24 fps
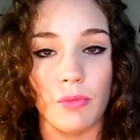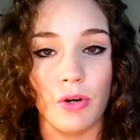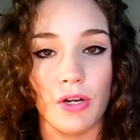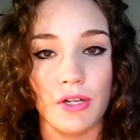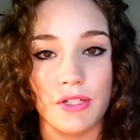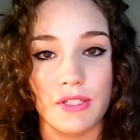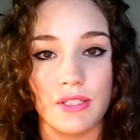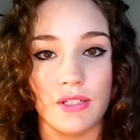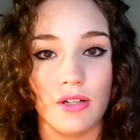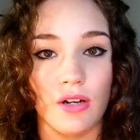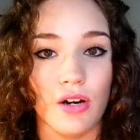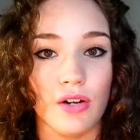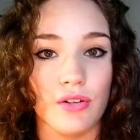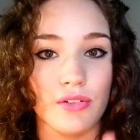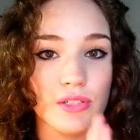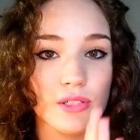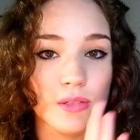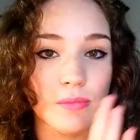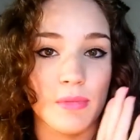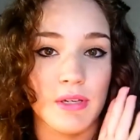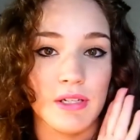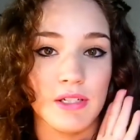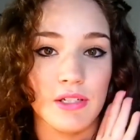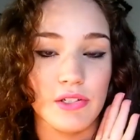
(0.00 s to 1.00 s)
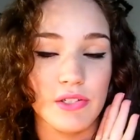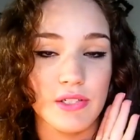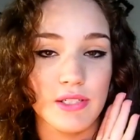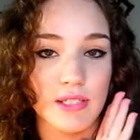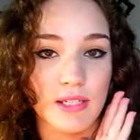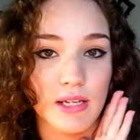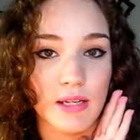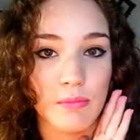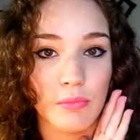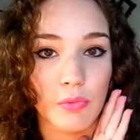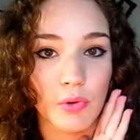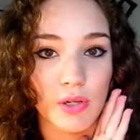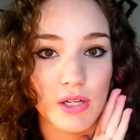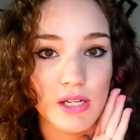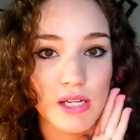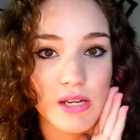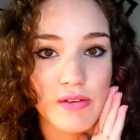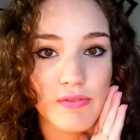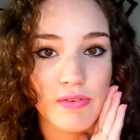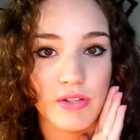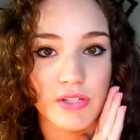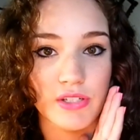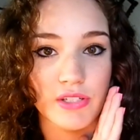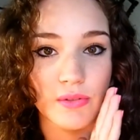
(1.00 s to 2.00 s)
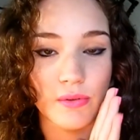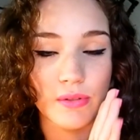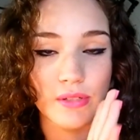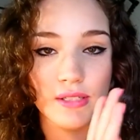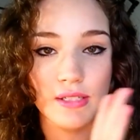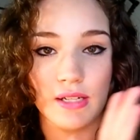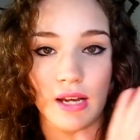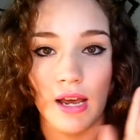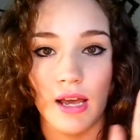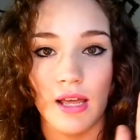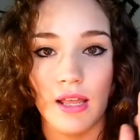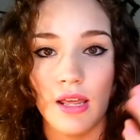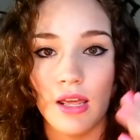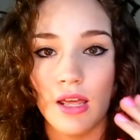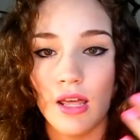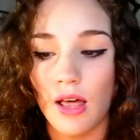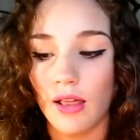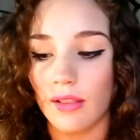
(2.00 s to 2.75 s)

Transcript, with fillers: marks and also make your skin more even so it's not